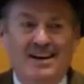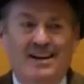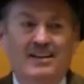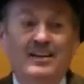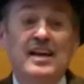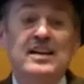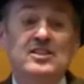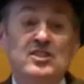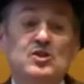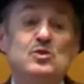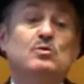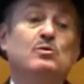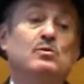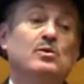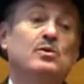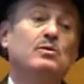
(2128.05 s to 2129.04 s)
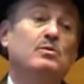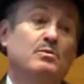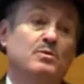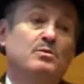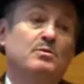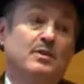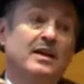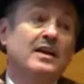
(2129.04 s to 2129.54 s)
unless
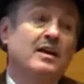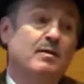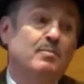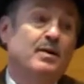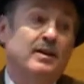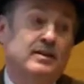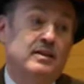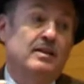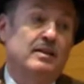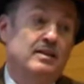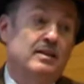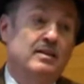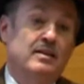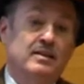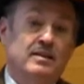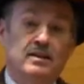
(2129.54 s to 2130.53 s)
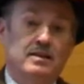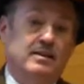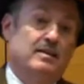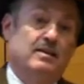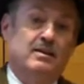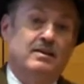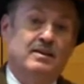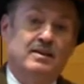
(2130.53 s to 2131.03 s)
you think about
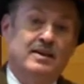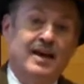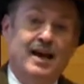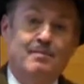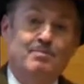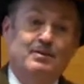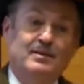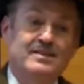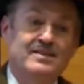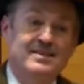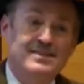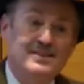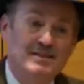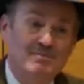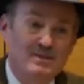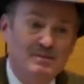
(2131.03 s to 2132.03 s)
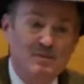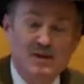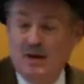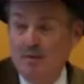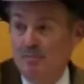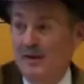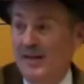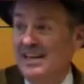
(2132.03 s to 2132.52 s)
the capitalist system as
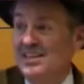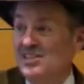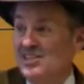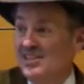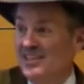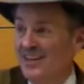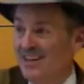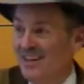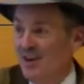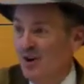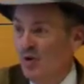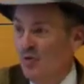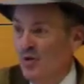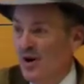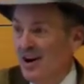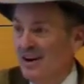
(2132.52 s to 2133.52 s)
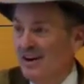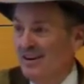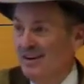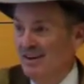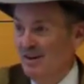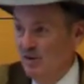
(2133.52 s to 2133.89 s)
being a place where